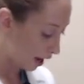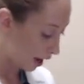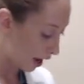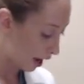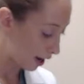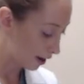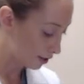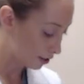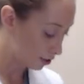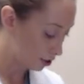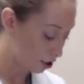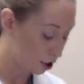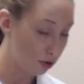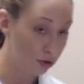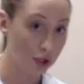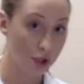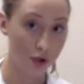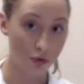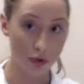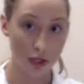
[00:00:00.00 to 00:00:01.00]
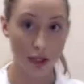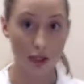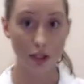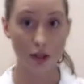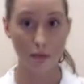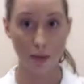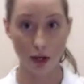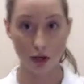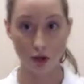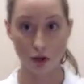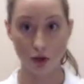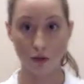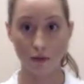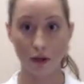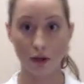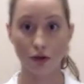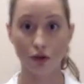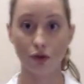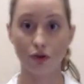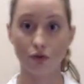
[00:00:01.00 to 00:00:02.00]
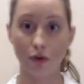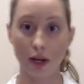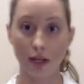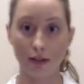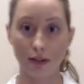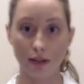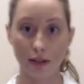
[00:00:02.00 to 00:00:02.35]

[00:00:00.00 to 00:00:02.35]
as you do need to make sure that your drain